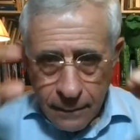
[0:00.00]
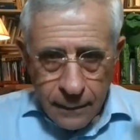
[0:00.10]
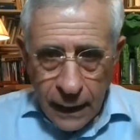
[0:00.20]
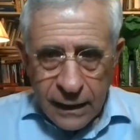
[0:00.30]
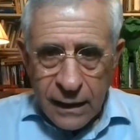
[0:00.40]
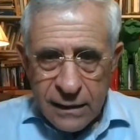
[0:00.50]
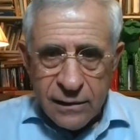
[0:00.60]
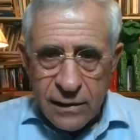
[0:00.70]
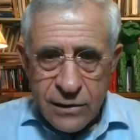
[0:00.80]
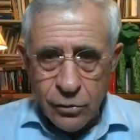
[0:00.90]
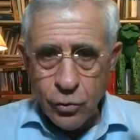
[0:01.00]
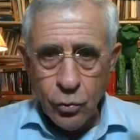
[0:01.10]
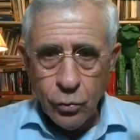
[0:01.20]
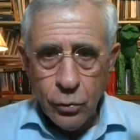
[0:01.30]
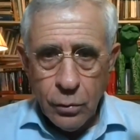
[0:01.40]
like electricity
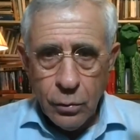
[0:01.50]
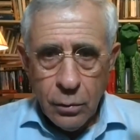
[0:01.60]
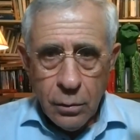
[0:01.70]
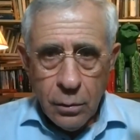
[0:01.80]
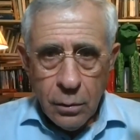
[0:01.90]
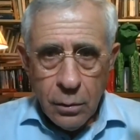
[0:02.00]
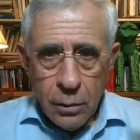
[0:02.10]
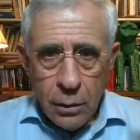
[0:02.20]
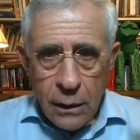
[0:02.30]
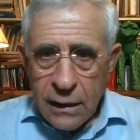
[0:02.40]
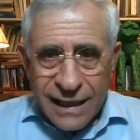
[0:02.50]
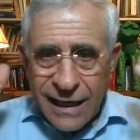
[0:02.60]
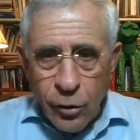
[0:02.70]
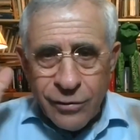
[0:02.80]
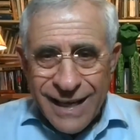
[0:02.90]
short. They
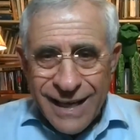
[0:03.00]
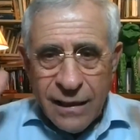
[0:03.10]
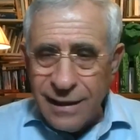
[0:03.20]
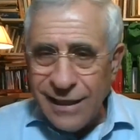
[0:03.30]
cannot take it.